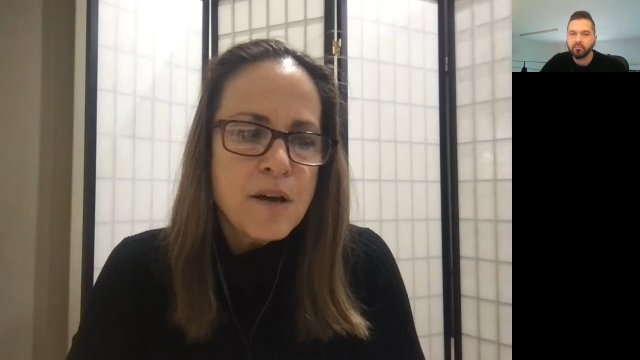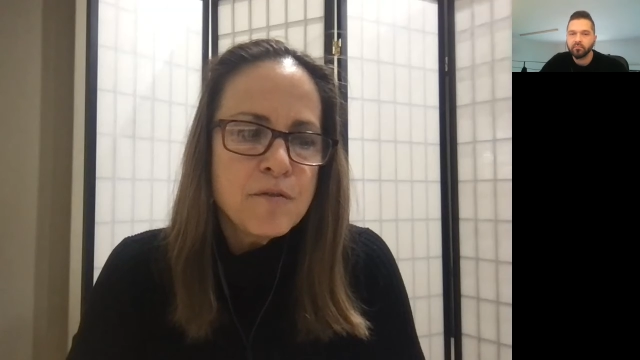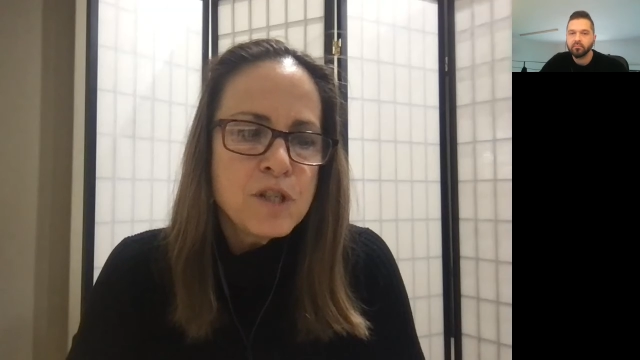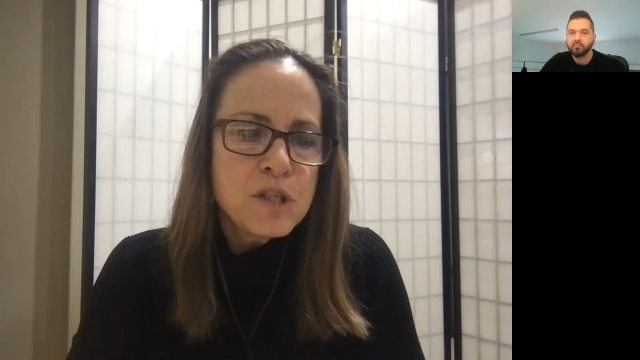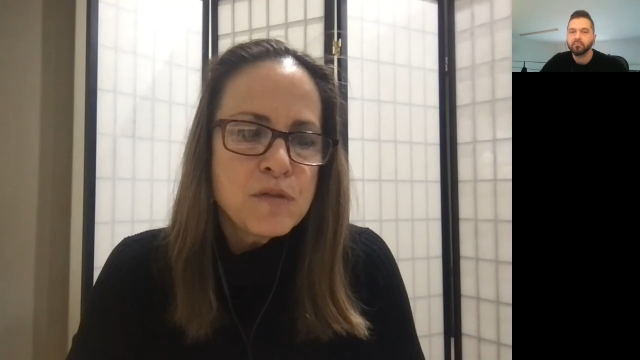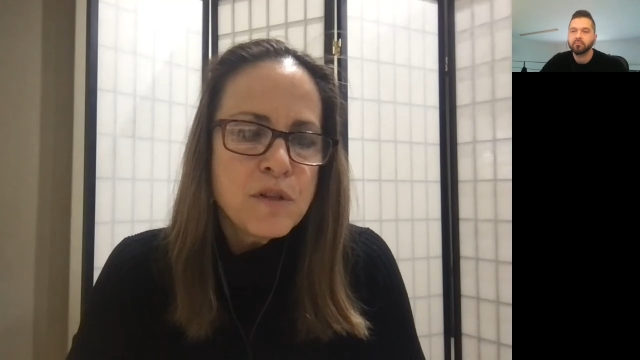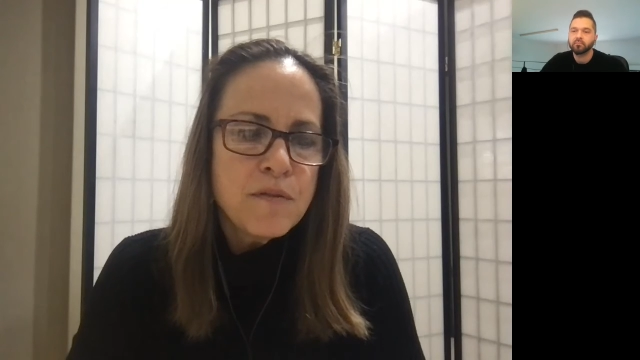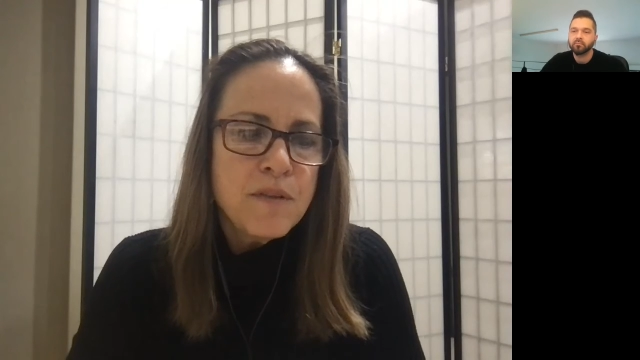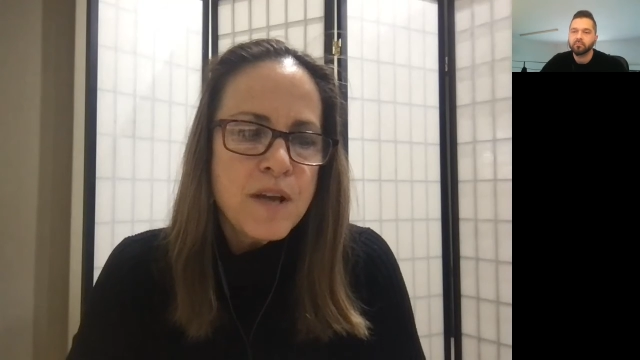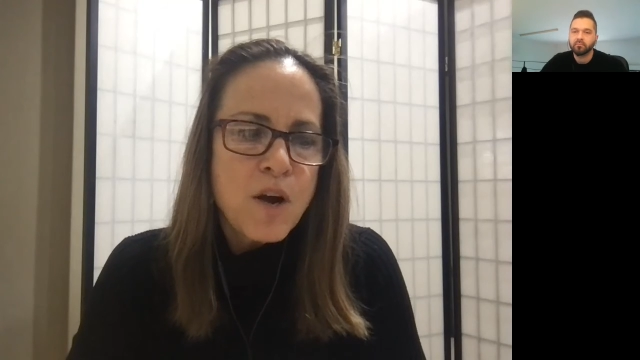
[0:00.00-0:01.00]
just for the
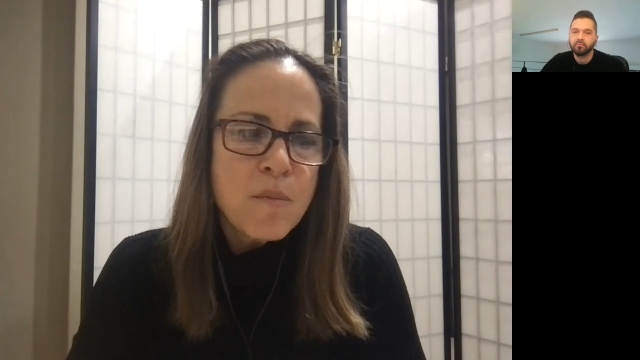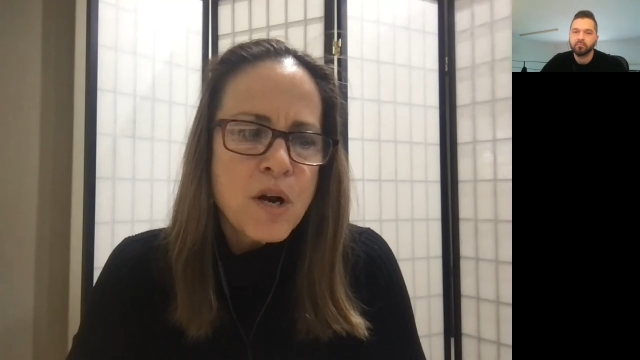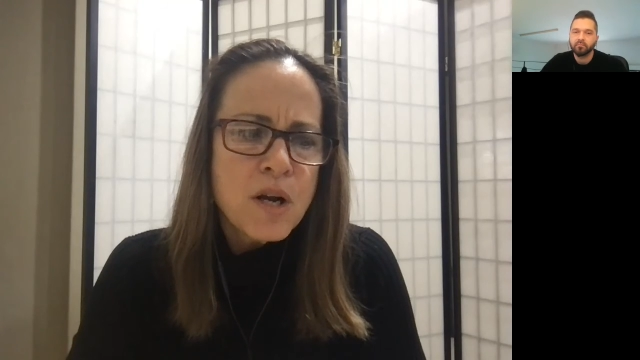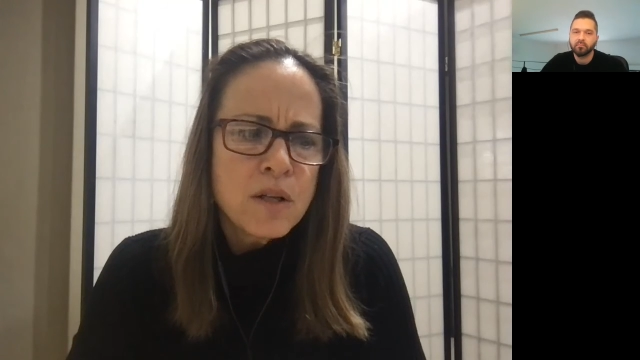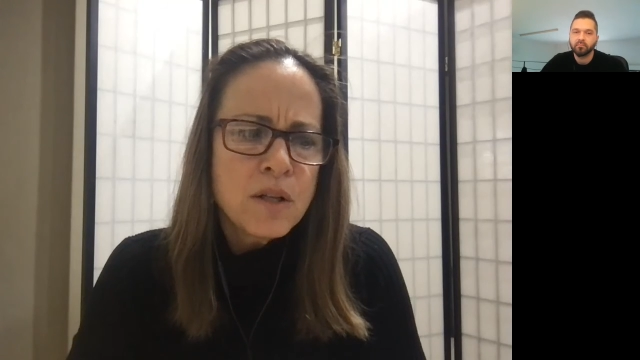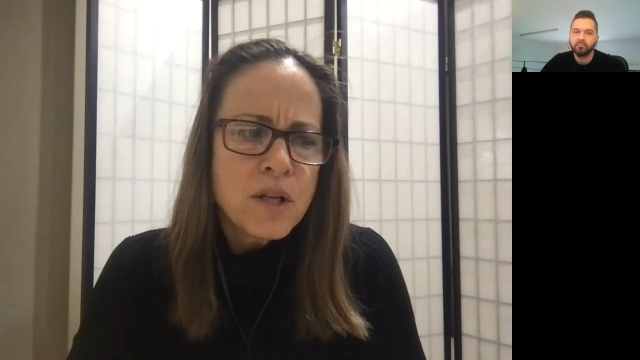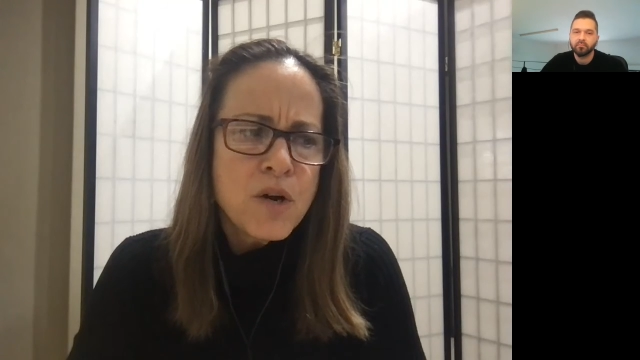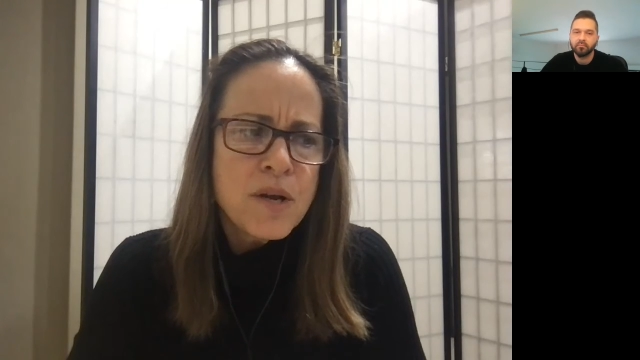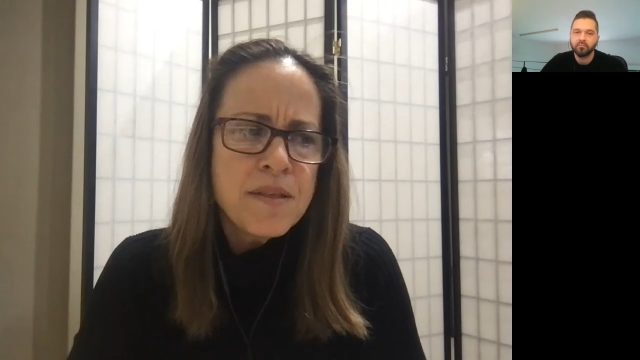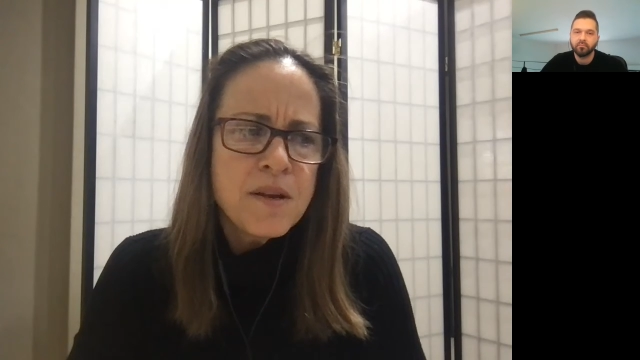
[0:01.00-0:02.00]
VR market
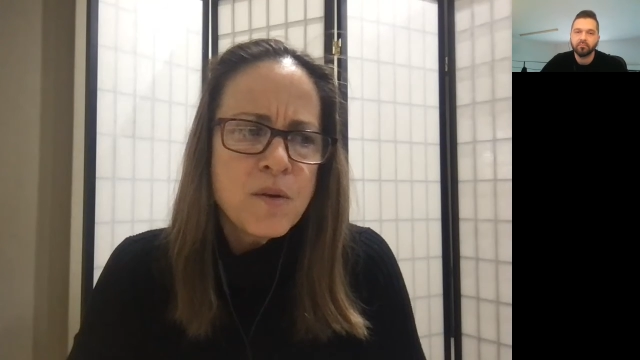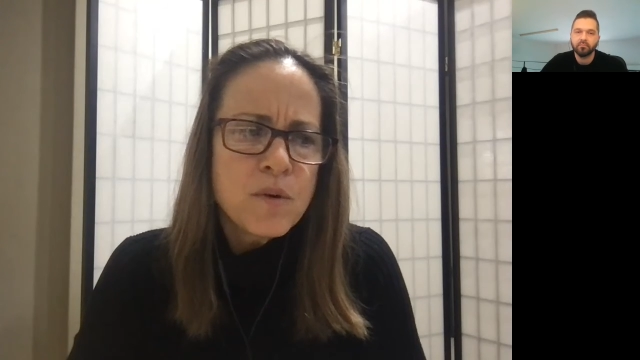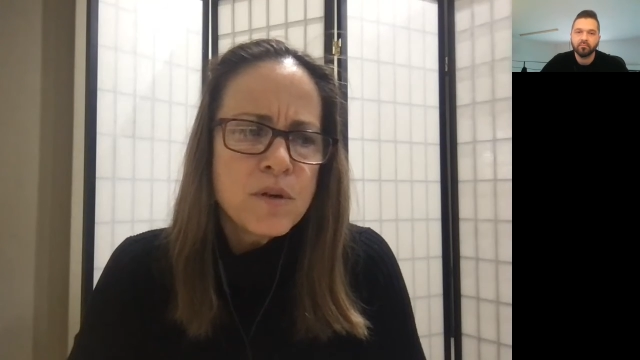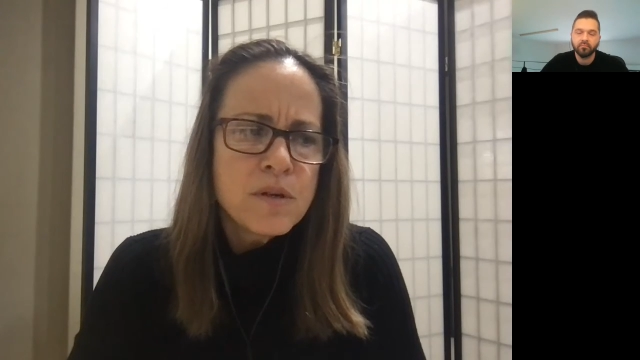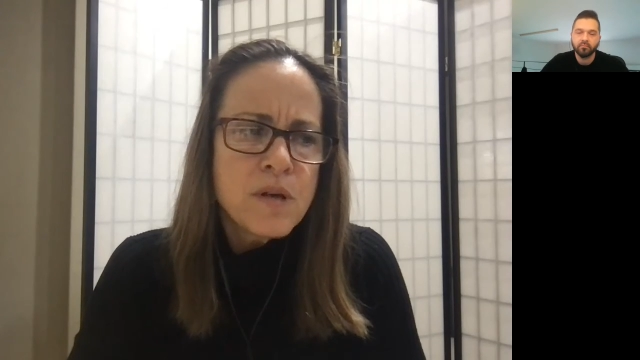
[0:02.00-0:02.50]
alone. I think we're